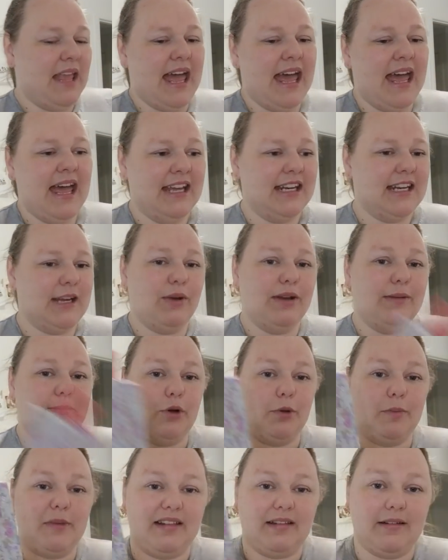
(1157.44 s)
And I went and
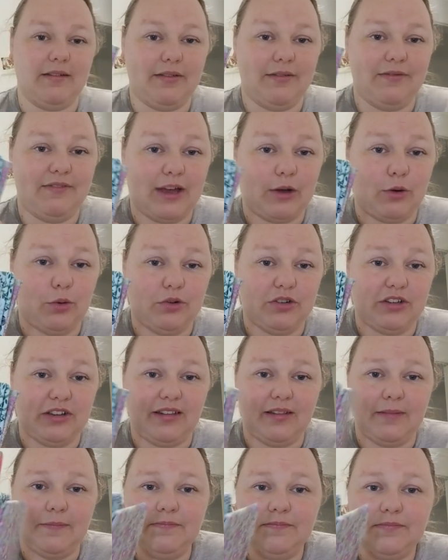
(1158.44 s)
bought myself some fat
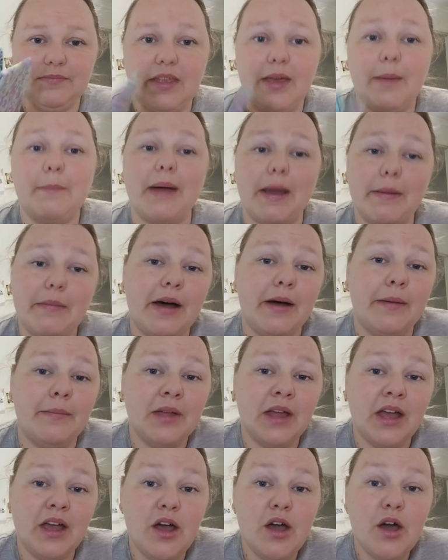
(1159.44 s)
quarters. My
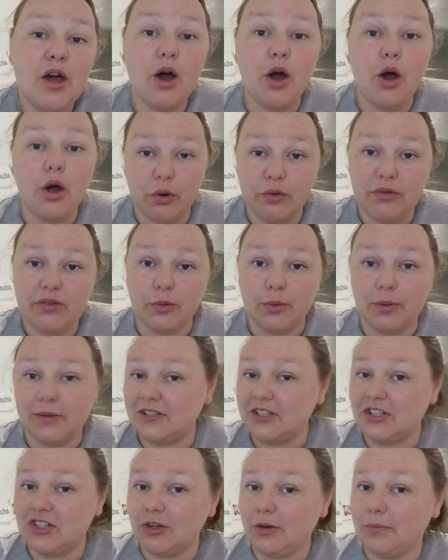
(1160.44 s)
mum owns a
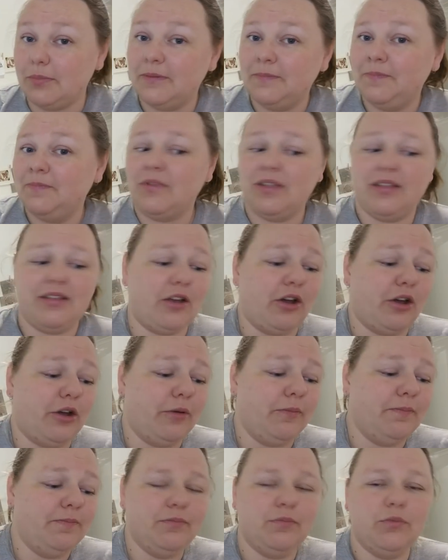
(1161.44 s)
quilting shop, so,
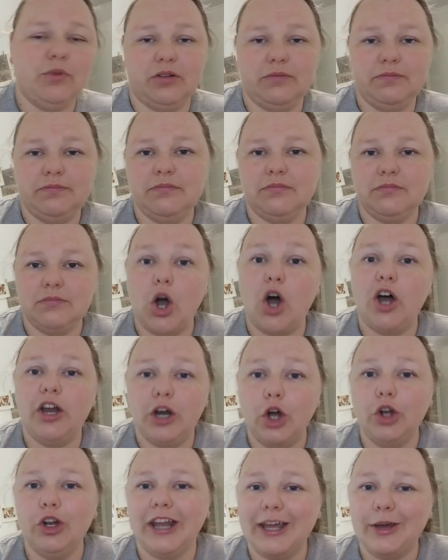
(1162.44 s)
well,
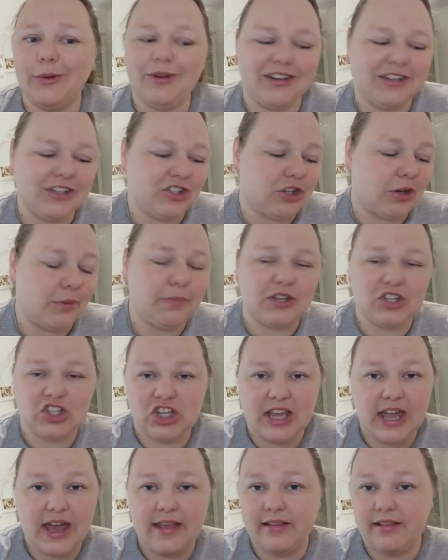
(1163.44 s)
an online quilting shop, but
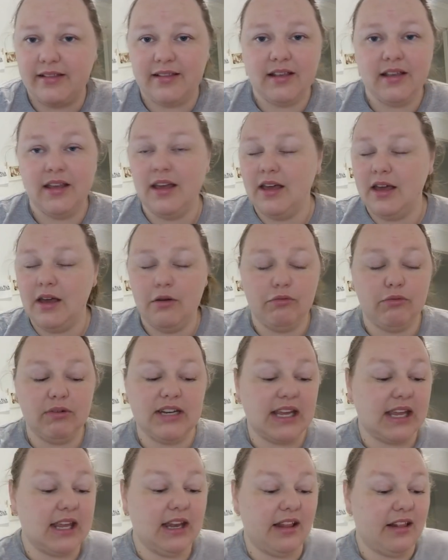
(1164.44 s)
she has
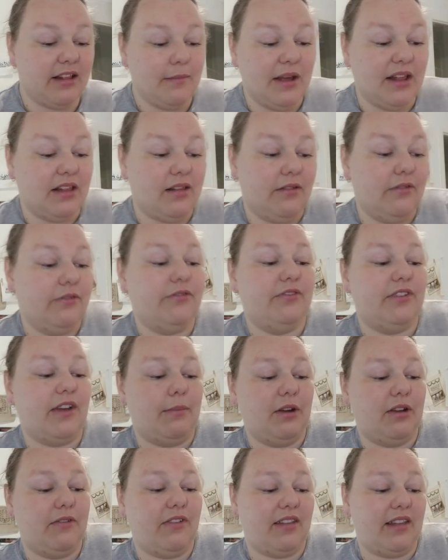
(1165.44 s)
ridiculous amounts of
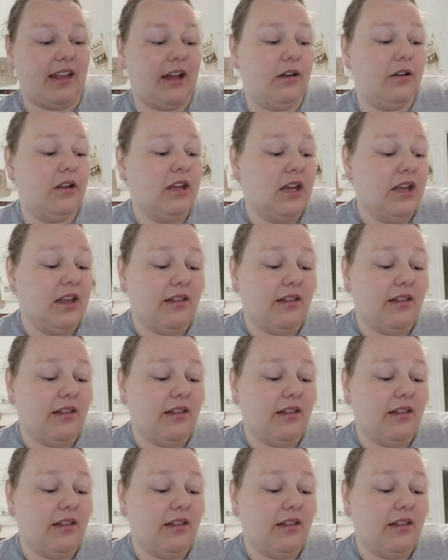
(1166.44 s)
fabric for sale.